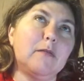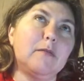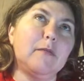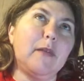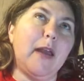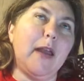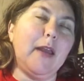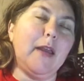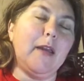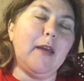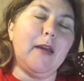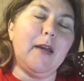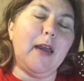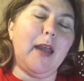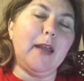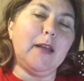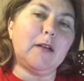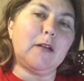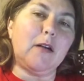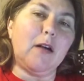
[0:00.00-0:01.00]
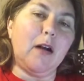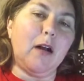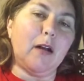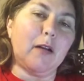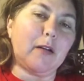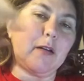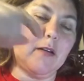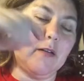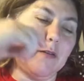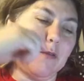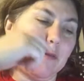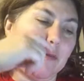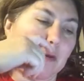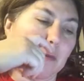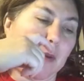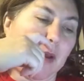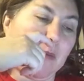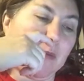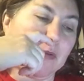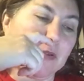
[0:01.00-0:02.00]
8 o'clock for
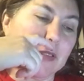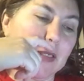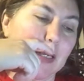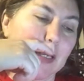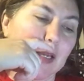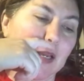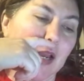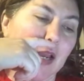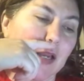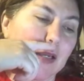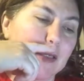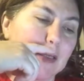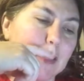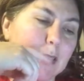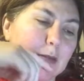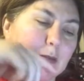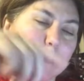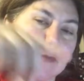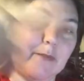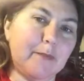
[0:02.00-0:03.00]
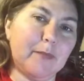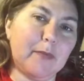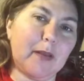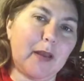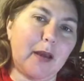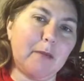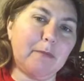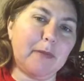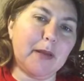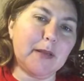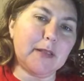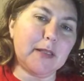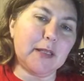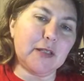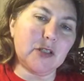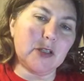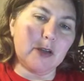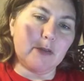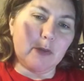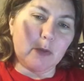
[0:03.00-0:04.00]
Bible study, guys. God bless
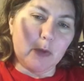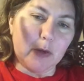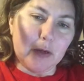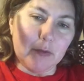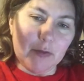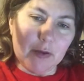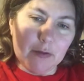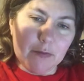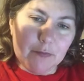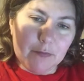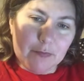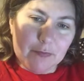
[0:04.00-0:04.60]
each and every one of you.